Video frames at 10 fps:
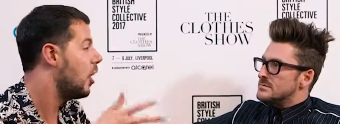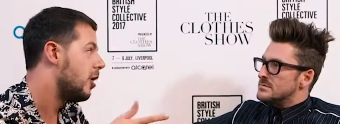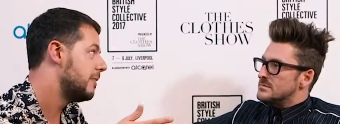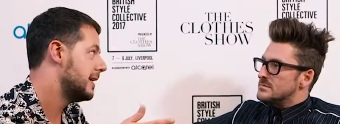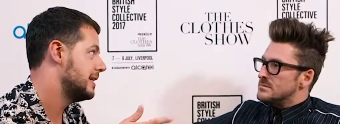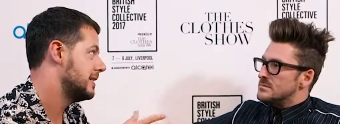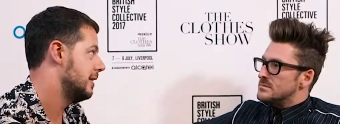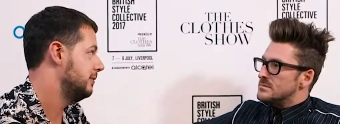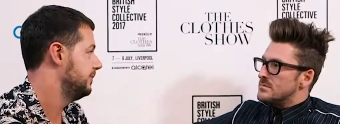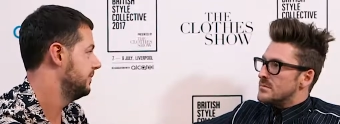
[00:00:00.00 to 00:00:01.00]
Speaker 1: can't make it
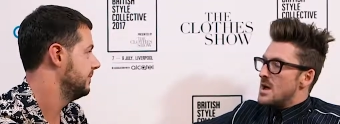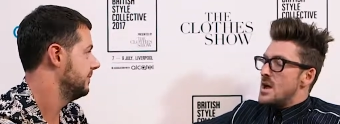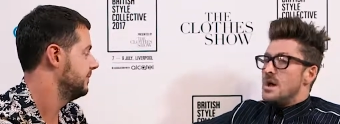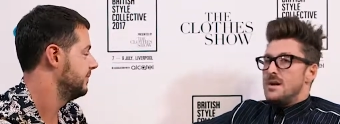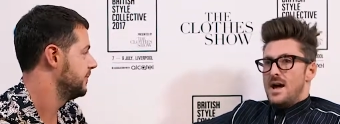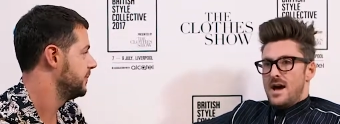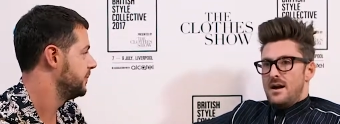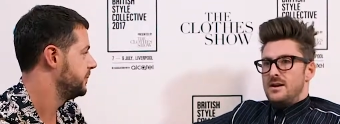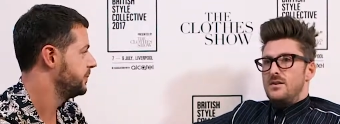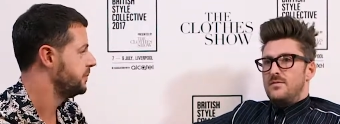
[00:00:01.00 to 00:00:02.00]
down?
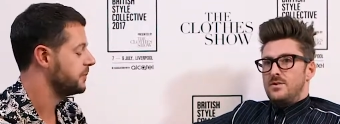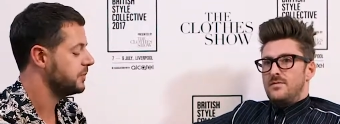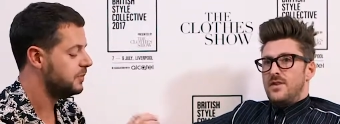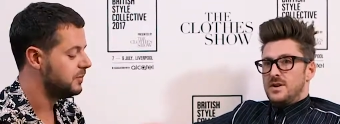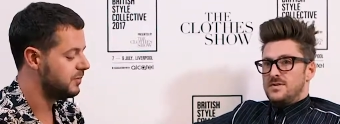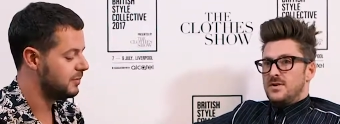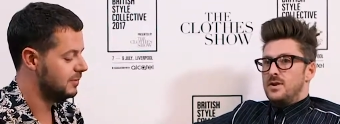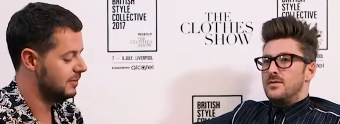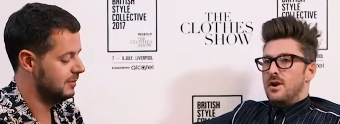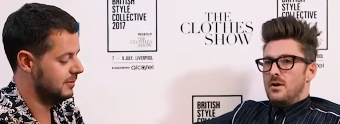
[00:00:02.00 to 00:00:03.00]
Speaker 2: Yeah, you've first of
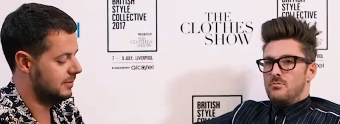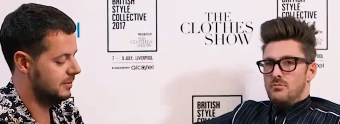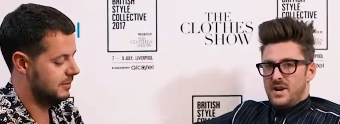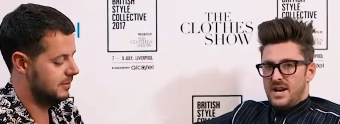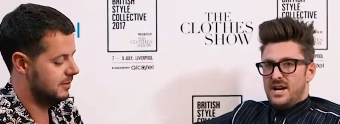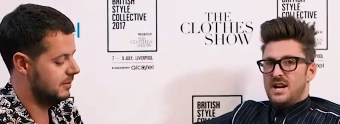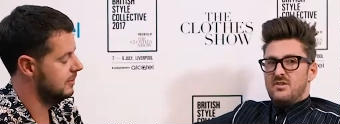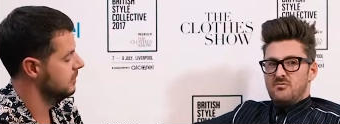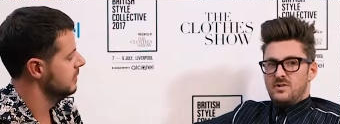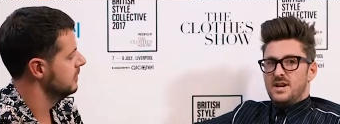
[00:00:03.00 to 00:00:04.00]
all you've got to
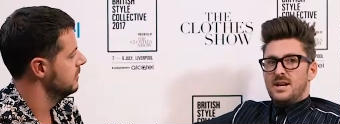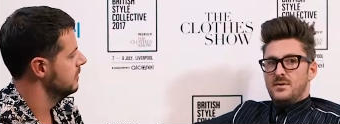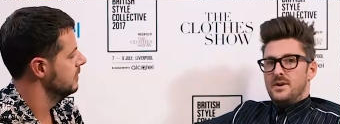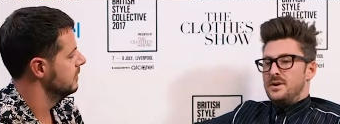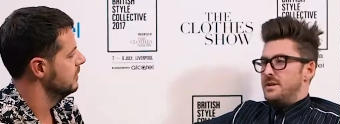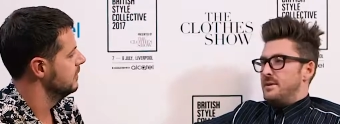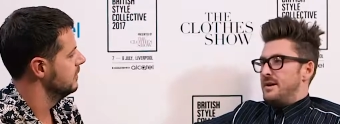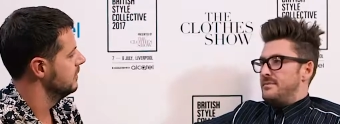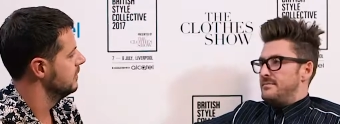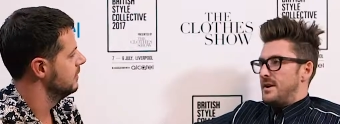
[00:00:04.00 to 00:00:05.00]
really, really want to do
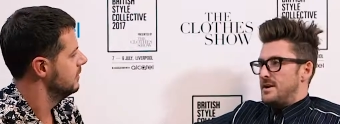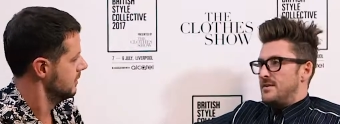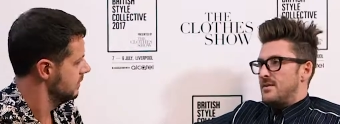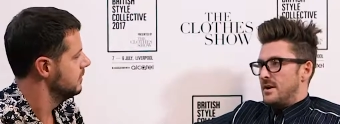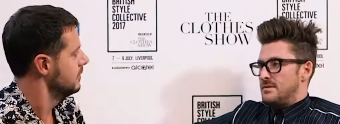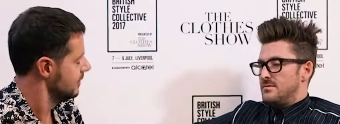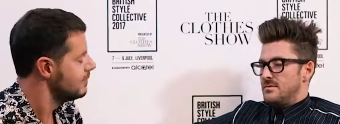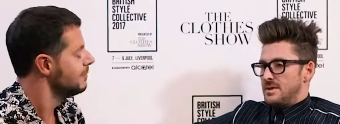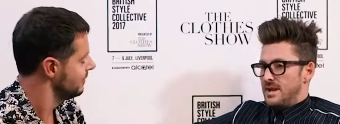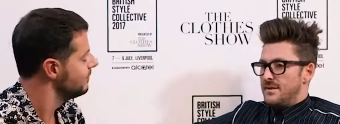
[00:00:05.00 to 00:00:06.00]
it and you've got to
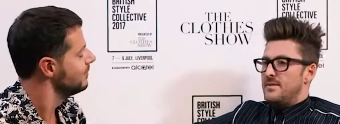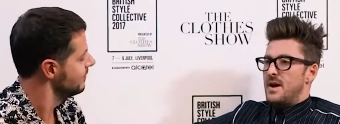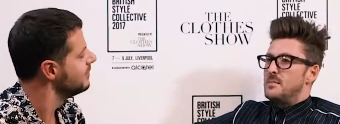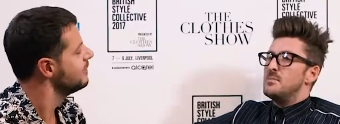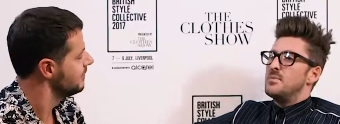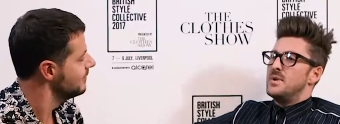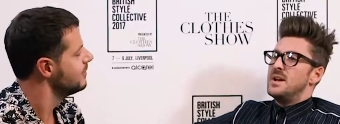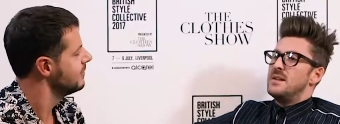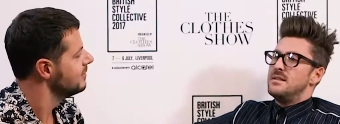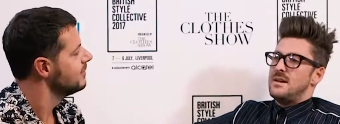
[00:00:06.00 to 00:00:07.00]
live and
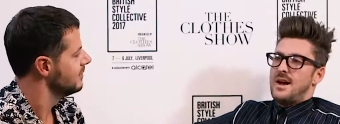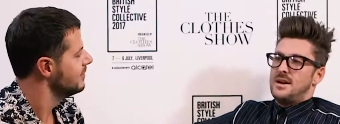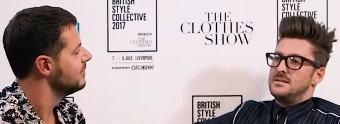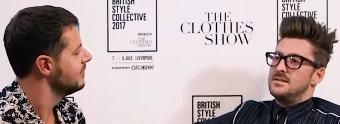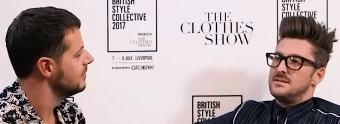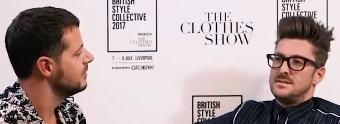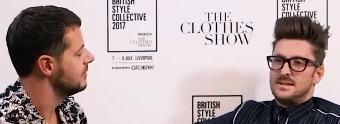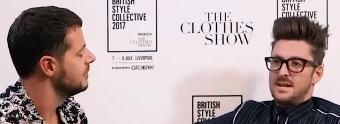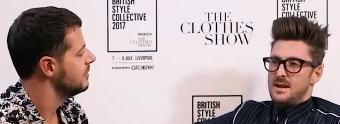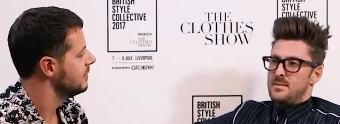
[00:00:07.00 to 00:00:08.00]
breathe and
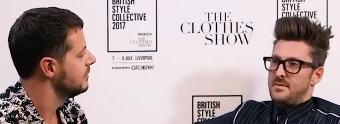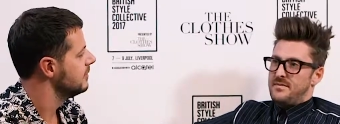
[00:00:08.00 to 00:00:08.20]
sleep